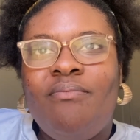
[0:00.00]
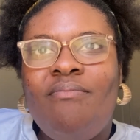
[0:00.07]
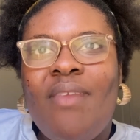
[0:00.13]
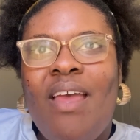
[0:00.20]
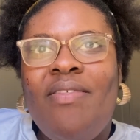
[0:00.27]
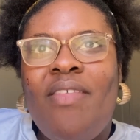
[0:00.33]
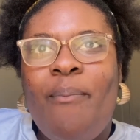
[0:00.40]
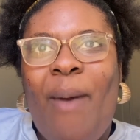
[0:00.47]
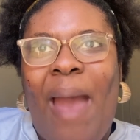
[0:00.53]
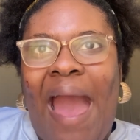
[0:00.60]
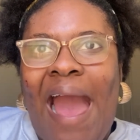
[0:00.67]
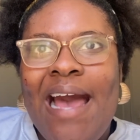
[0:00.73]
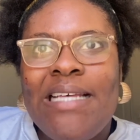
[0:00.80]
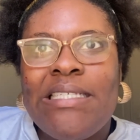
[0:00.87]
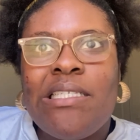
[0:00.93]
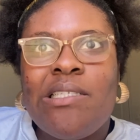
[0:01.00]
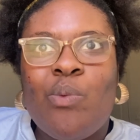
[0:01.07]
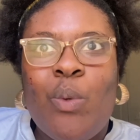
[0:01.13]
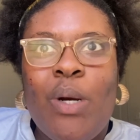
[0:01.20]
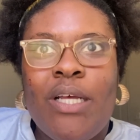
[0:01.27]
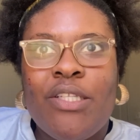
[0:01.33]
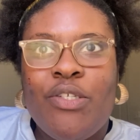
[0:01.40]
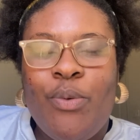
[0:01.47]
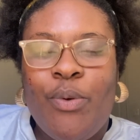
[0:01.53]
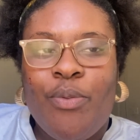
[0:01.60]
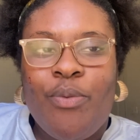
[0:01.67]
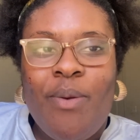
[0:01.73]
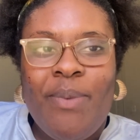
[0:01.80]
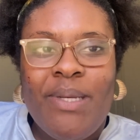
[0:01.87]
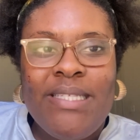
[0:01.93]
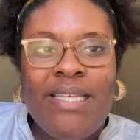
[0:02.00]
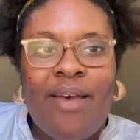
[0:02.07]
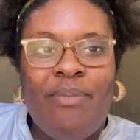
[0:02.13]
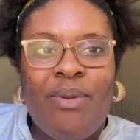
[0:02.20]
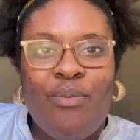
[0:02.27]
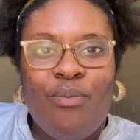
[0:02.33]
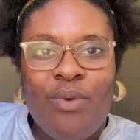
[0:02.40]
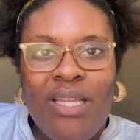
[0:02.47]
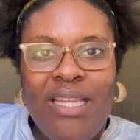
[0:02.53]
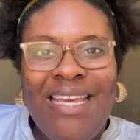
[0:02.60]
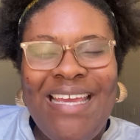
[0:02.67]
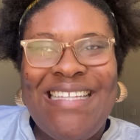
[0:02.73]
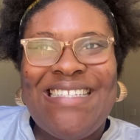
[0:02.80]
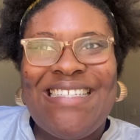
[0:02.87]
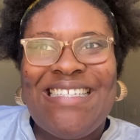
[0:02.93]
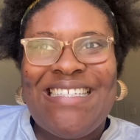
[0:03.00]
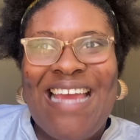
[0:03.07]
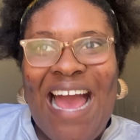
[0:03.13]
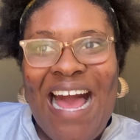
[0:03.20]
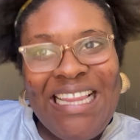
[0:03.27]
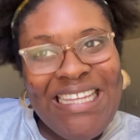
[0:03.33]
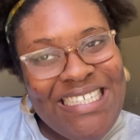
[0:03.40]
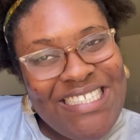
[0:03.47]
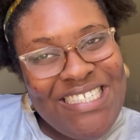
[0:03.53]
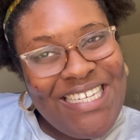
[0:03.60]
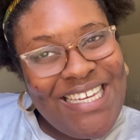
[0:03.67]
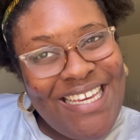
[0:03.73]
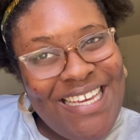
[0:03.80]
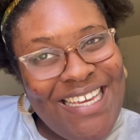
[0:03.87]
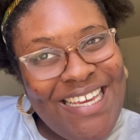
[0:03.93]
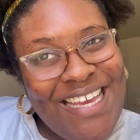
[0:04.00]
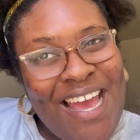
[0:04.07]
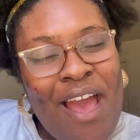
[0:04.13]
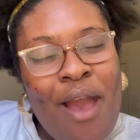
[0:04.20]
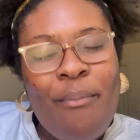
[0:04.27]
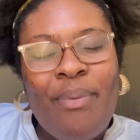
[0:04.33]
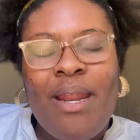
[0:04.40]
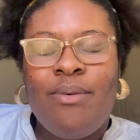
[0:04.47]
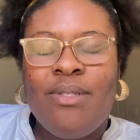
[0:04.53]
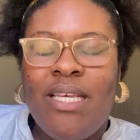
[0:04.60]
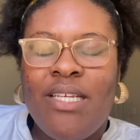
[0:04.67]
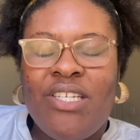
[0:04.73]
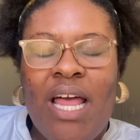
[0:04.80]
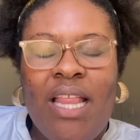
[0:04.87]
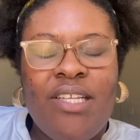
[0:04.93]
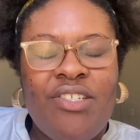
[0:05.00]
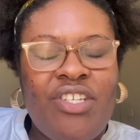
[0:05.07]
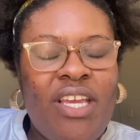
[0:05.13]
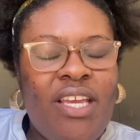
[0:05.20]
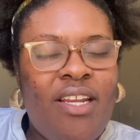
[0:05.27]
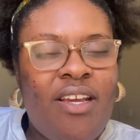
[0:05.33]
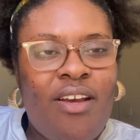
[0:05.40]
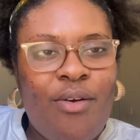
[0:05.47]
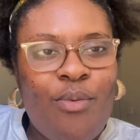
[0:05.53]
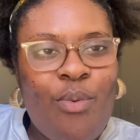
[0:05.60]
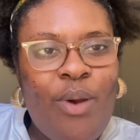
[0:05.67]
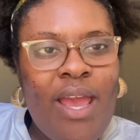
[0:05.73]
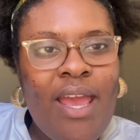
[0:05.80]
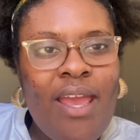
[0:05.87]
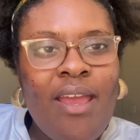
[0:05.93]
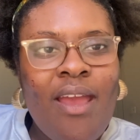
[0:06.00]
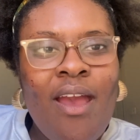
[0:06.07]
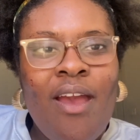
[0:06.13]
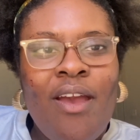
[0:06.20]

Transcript: The past, what, 2 or 3 months have been really challenging, but I would say challenging in a good way.